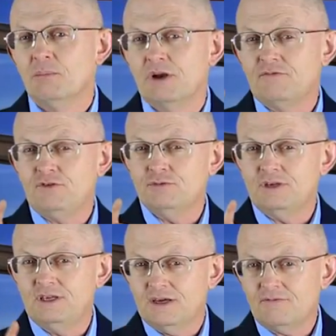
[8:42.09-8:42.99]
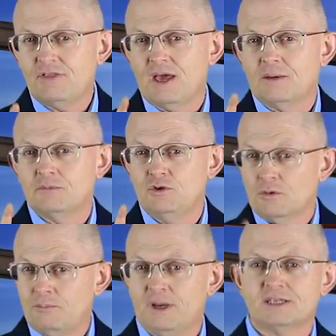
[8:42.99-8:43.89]
But if you give them
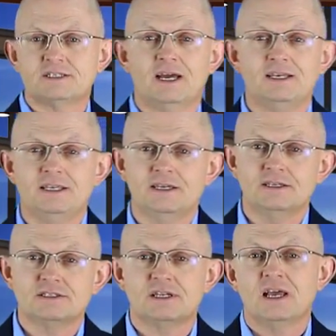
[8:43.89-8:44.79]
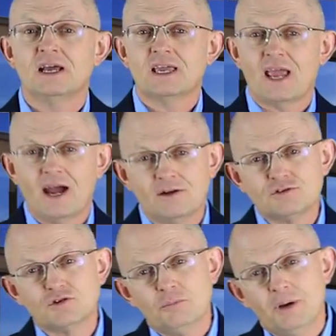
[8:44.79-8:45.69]
your best ideas,
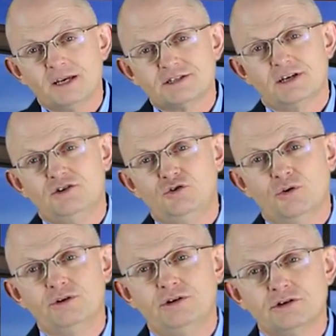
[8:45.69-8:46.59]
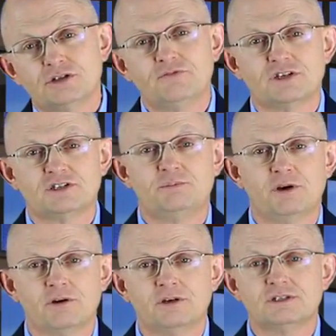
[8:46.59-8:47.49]
counsel based on your years of
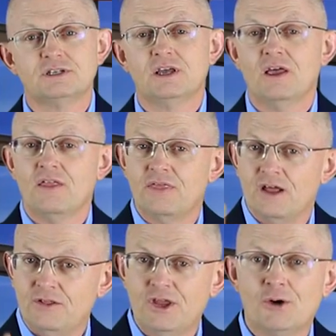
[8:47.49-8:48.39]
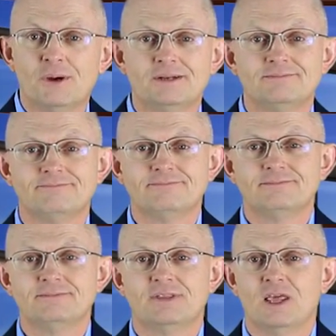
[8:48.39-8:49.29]
experience, they'll know it,
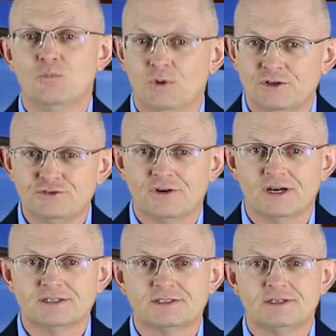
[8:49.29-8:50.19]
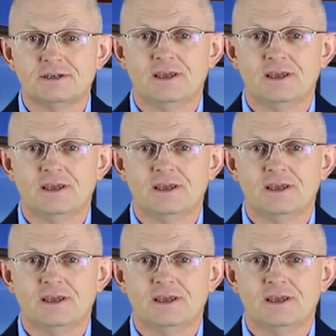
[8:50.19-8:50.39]
they will trust,